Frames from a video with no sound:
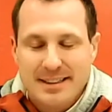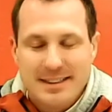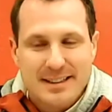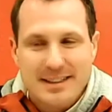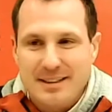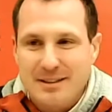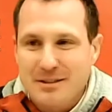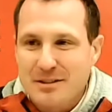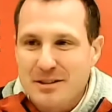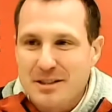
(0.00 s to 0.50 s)

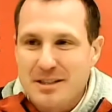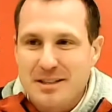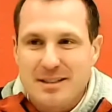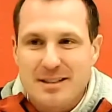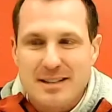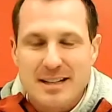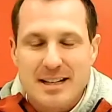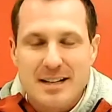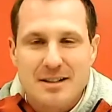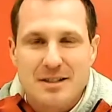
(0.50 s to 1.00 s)
you know just
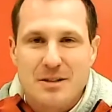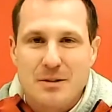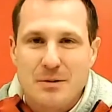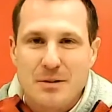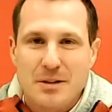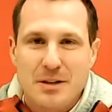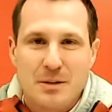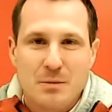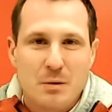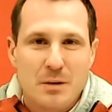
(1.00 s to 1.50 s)
his
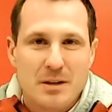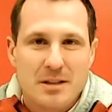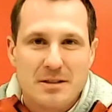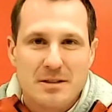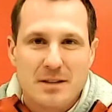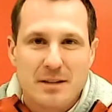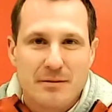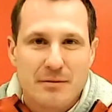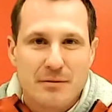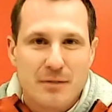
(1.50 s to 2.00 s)
career and what he's
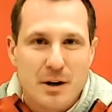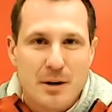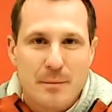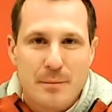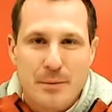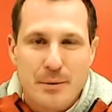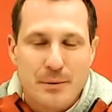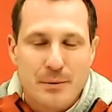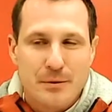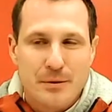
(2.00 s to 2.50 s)
done for our
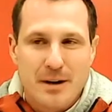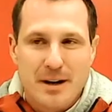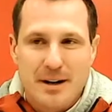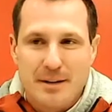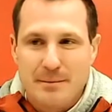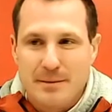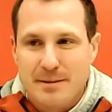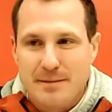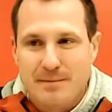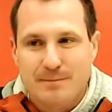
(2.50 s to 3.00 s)

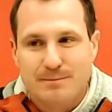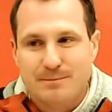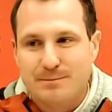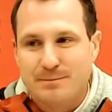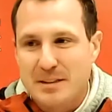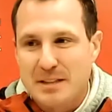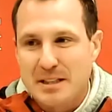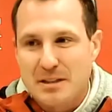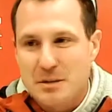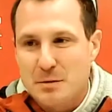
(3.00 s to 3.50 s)
program, and
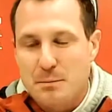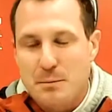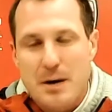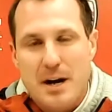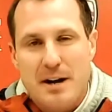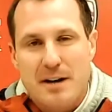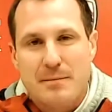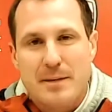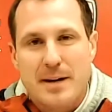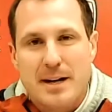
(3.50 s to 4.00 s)
you know just
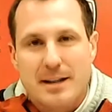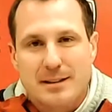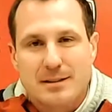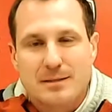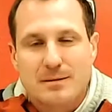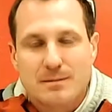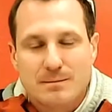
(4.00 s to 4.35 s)
proud of Max.